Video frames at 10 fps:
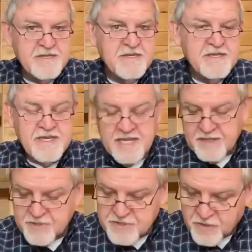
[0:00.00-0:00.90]
and he
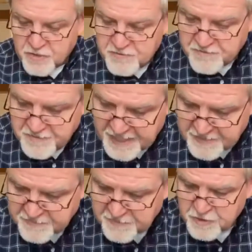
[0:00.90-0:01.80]
was
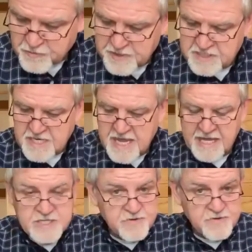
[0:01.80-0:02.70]
unfaithful to his
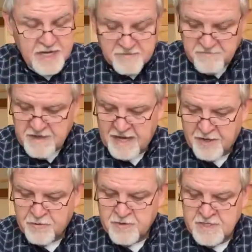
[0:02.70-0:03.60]
Nazarite
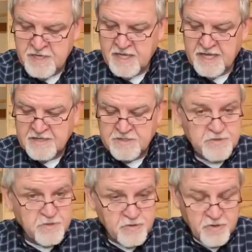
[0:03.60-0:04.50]
vow and to the
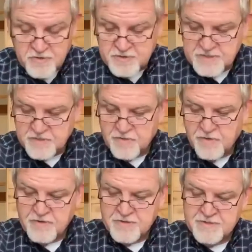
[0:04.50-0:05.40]
laws of the
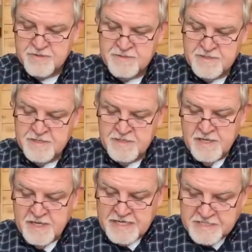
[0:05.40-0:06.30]
Lord.
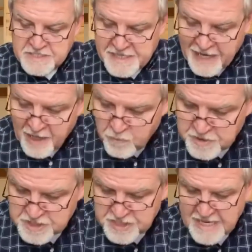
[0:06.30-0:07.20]
His downward
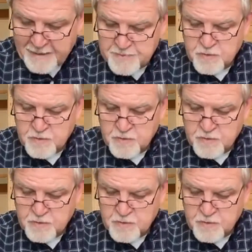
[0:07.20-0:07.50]
steps will